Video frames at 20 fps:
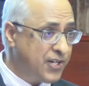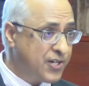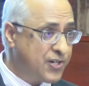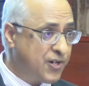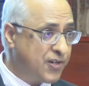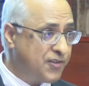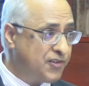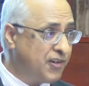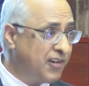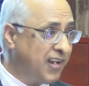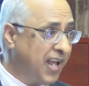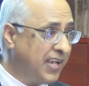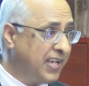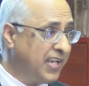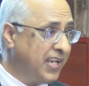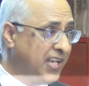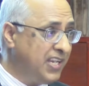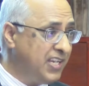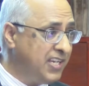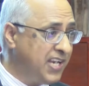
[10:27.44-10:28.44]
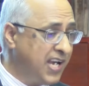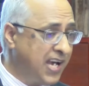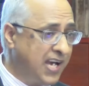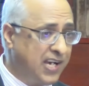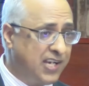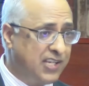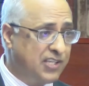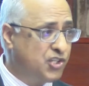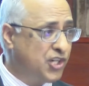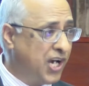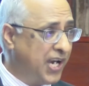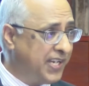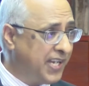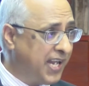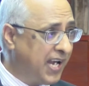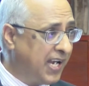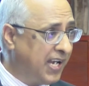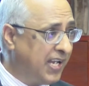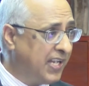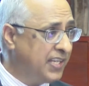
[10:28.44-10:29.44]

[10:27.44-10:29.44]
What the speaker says: Countries like India, China,